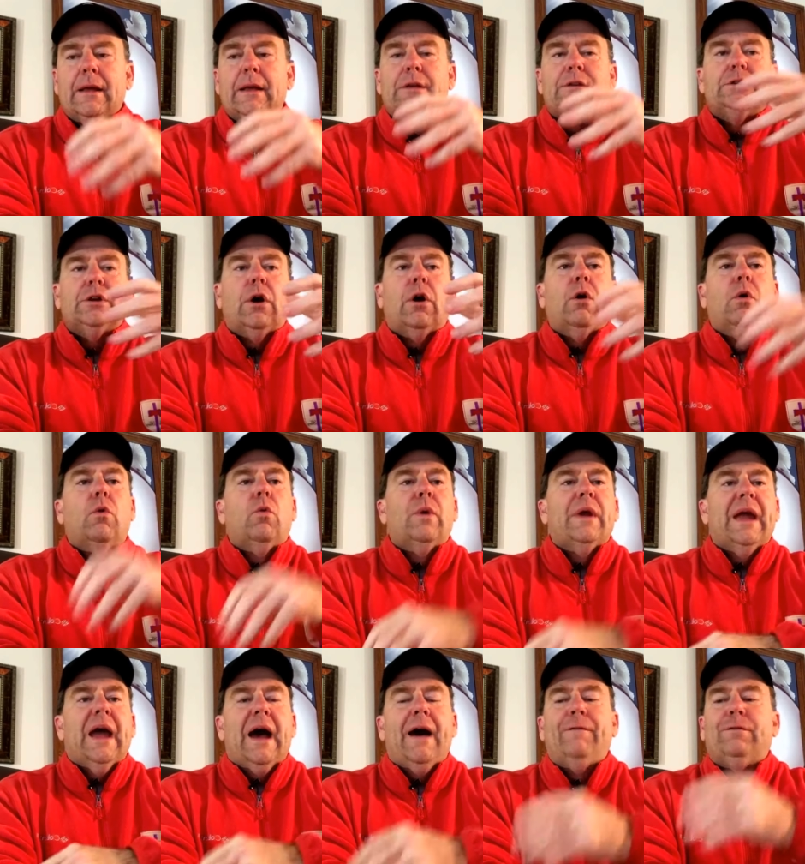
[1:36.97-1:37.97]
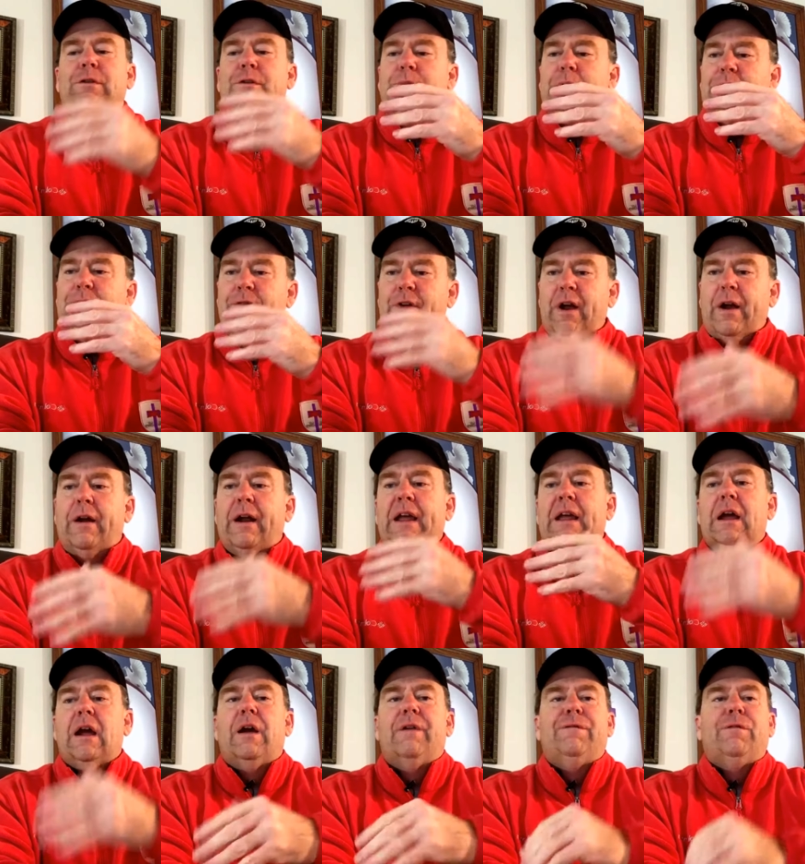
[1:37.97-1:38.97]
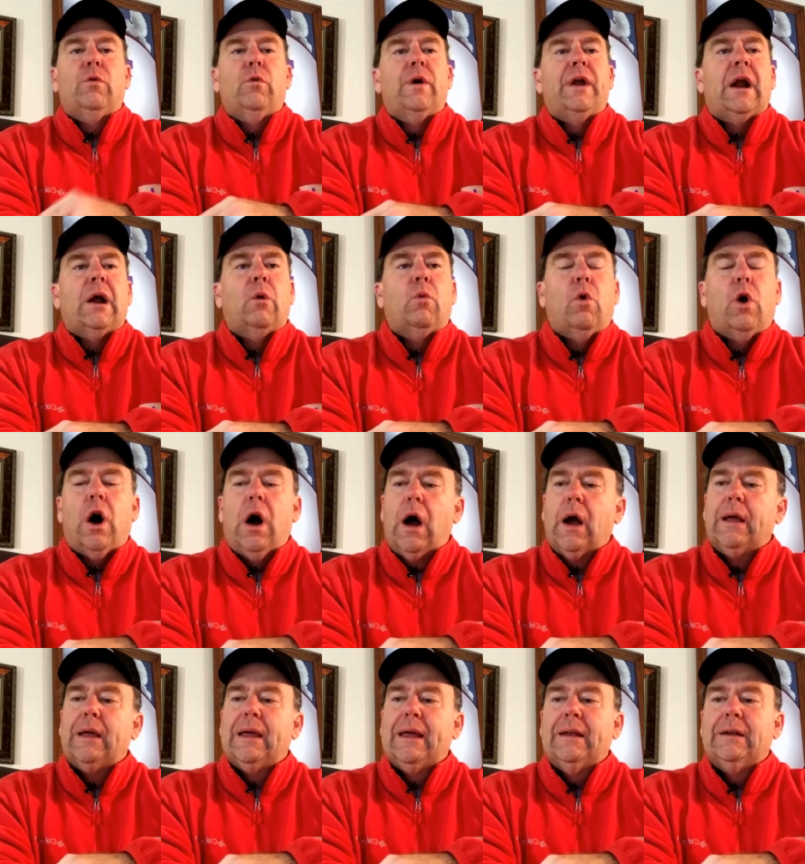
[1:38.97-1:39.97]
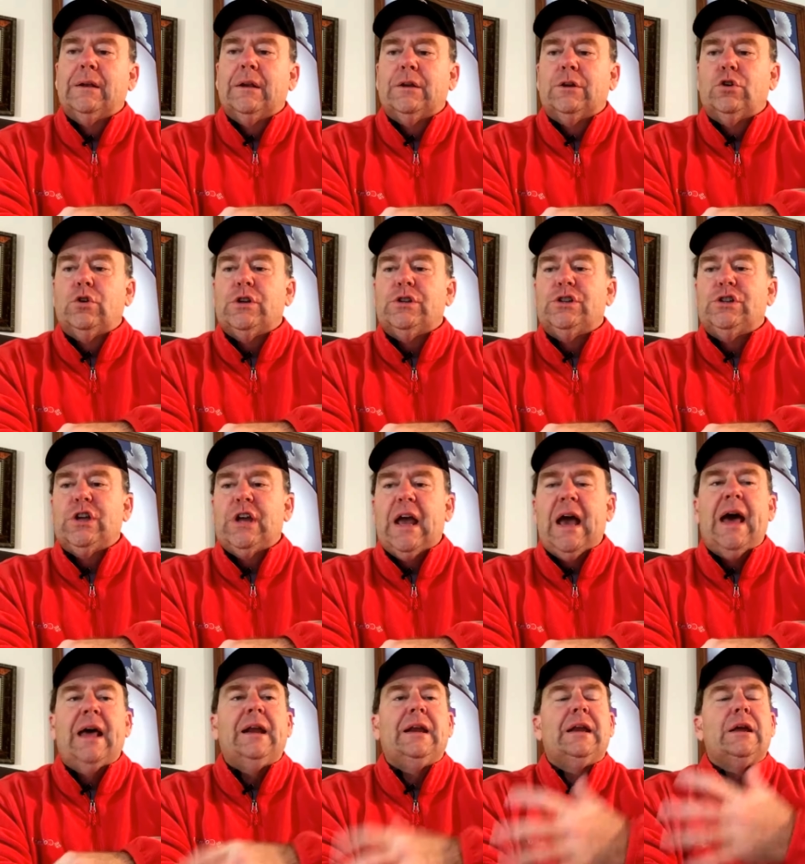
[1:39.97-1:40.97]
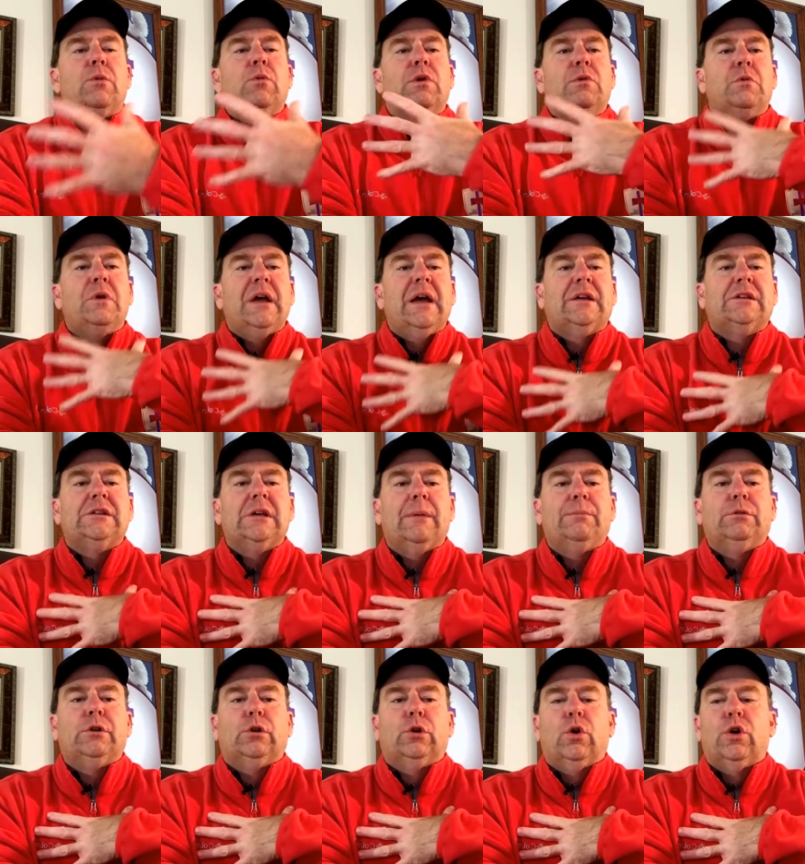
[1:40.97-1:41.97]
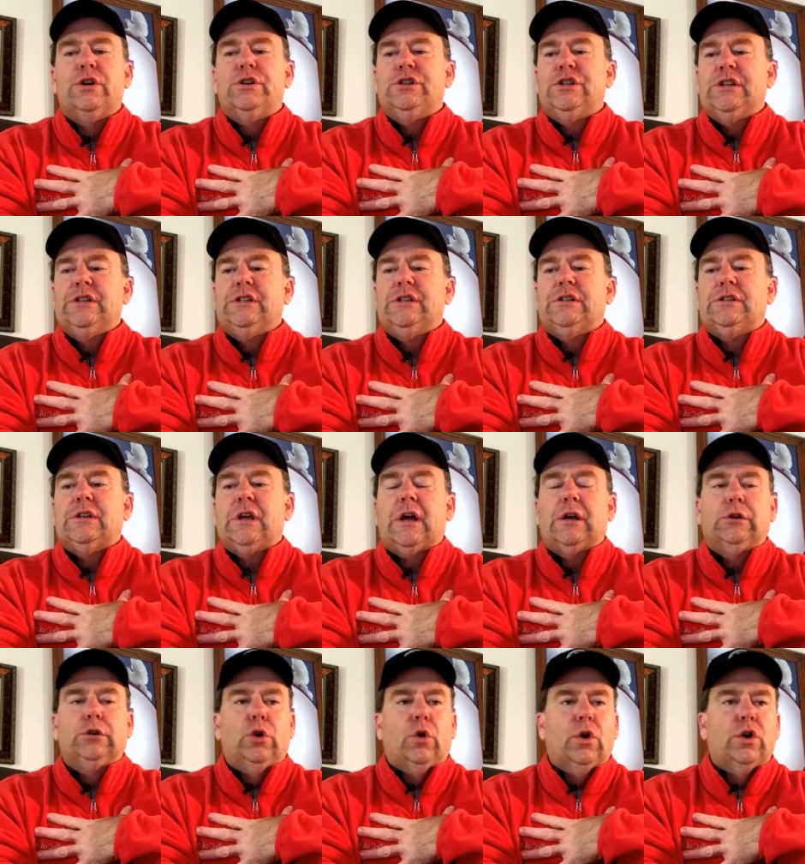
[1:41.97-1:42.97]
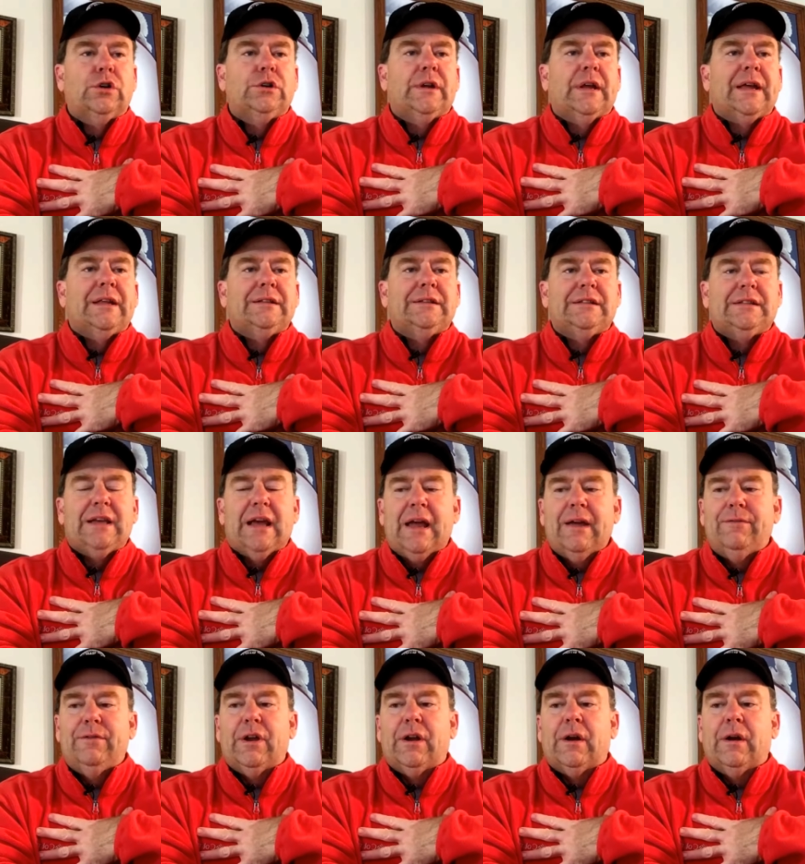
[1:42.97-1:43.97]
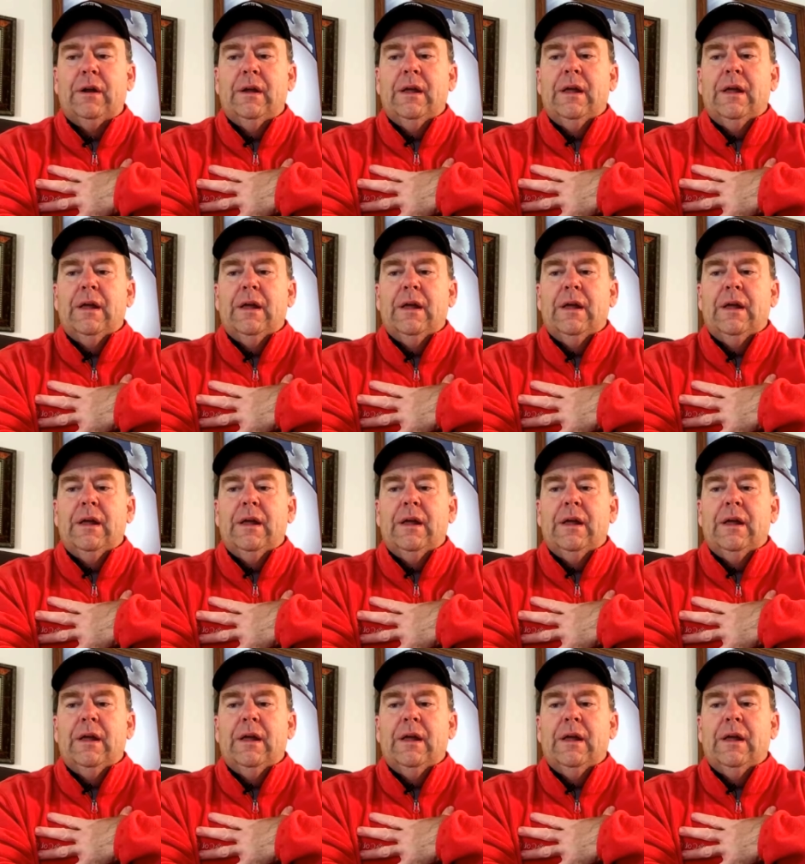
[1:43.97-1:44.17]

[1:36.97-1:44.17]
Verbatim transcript: So we have to be very careful when our walk in Christianity, when we accept the Lord Jesus, our Lord and Savior,